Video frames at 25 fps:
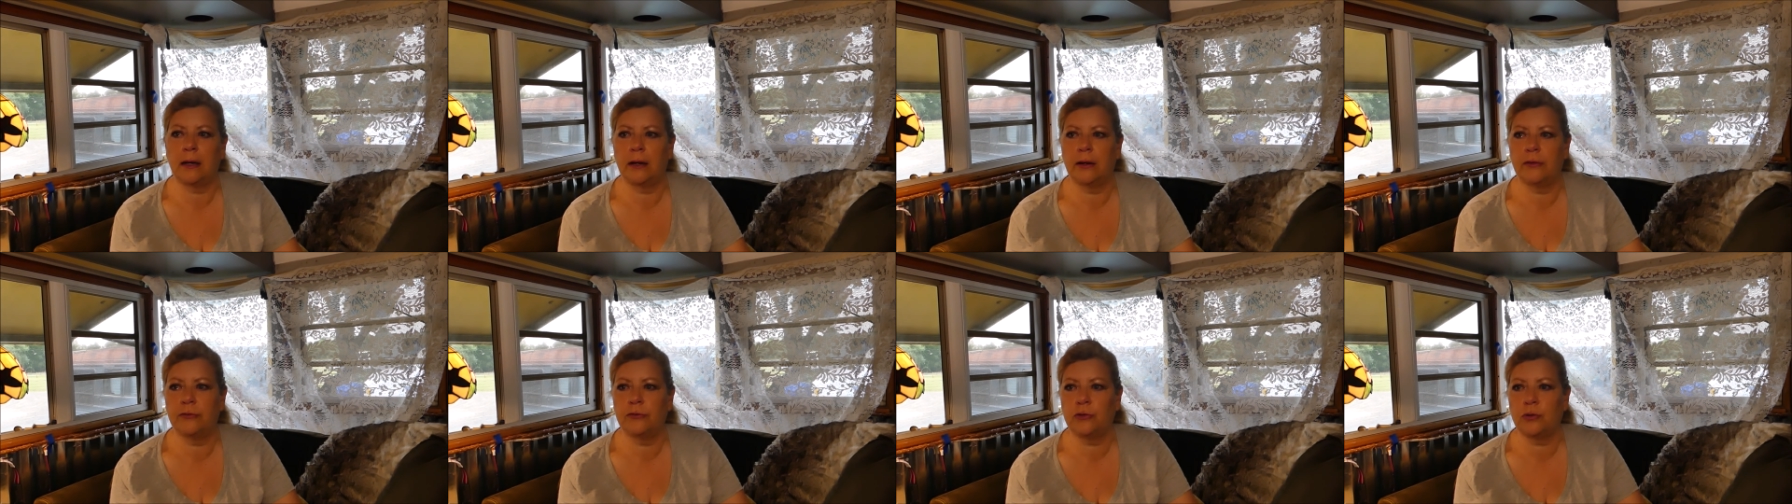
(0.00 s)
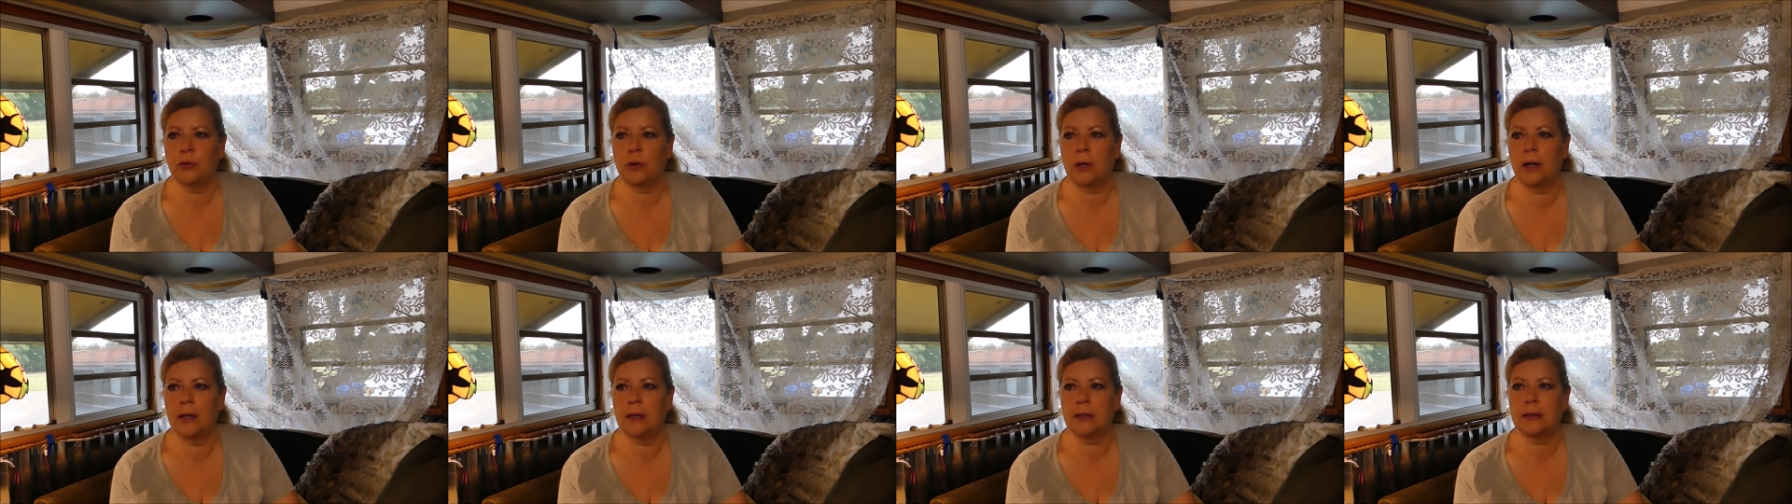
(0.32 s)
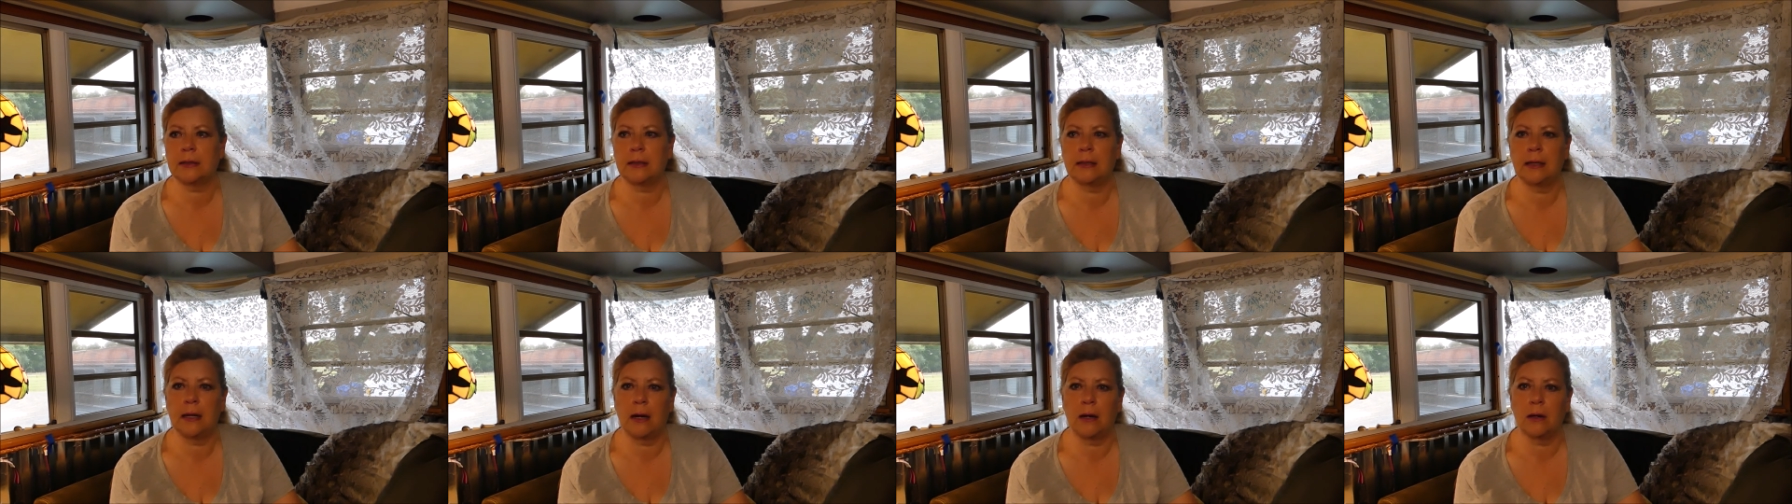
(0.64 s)
of drugs
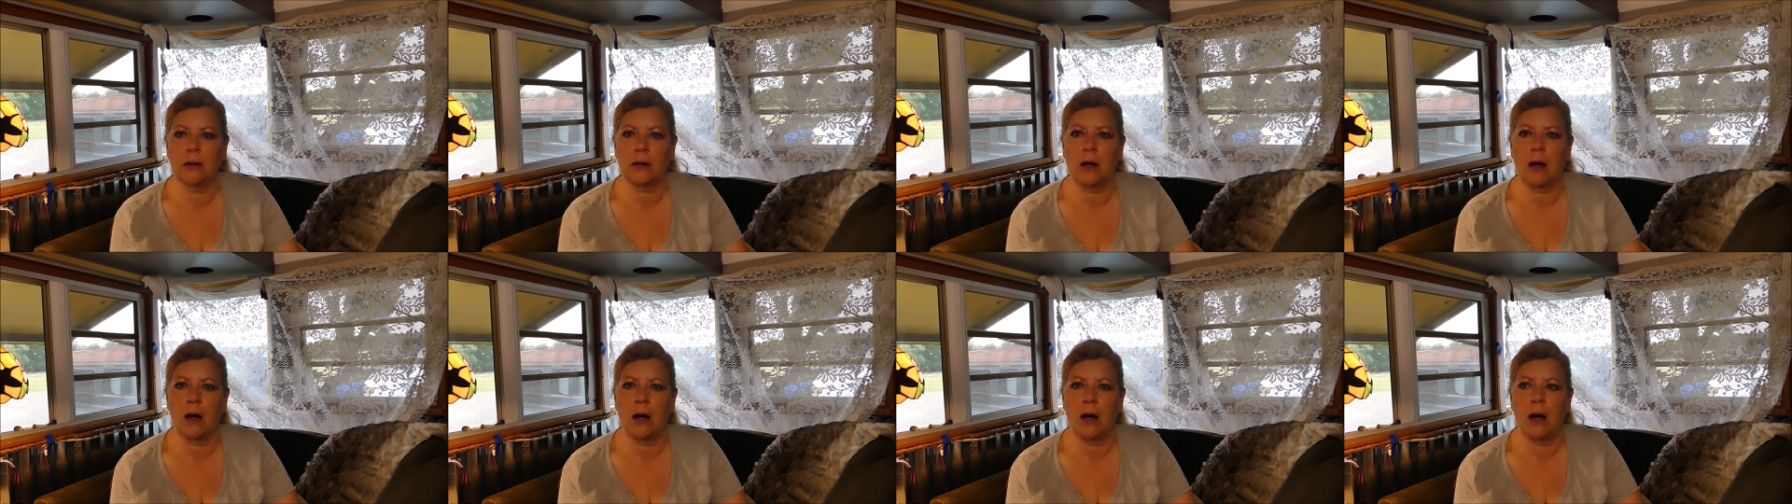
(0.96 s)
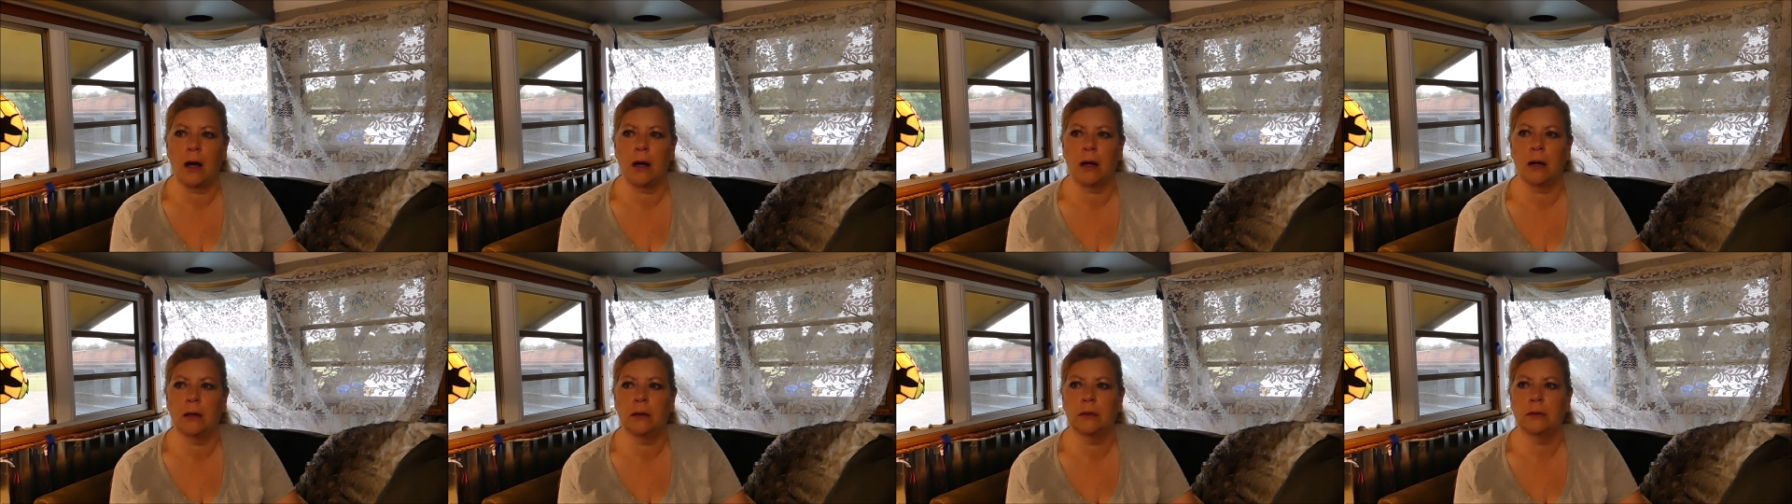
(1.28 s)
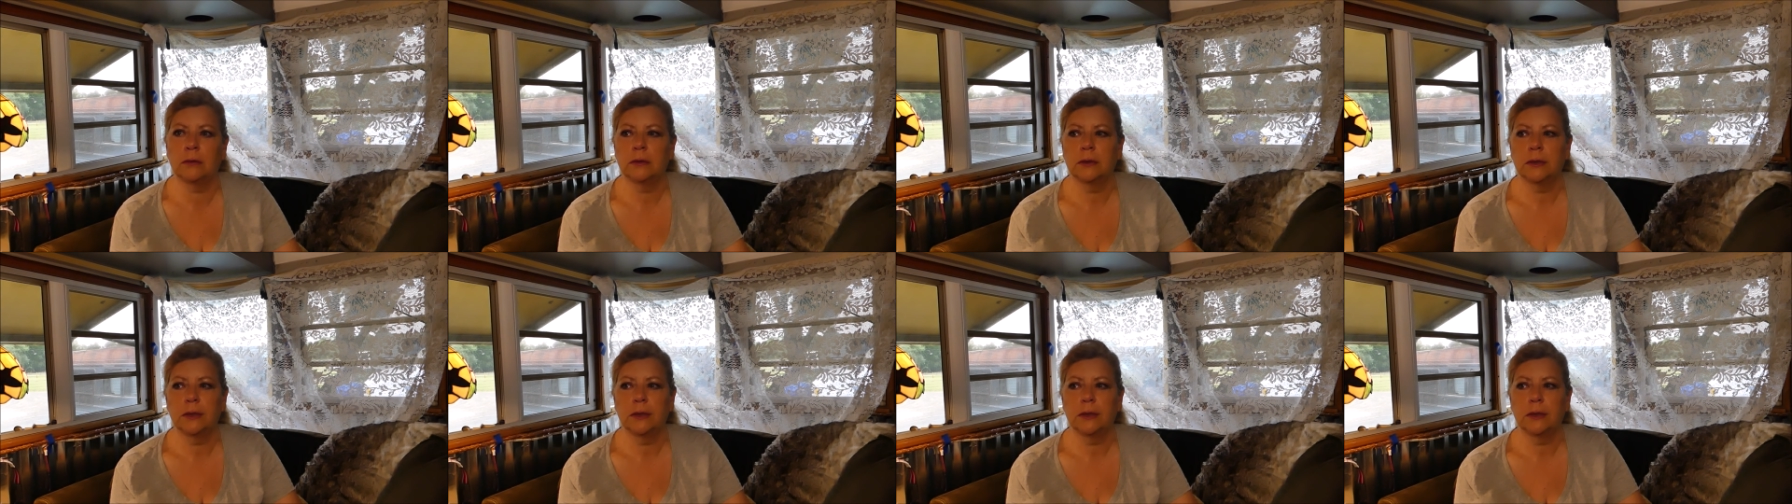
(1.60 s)
and alcohol,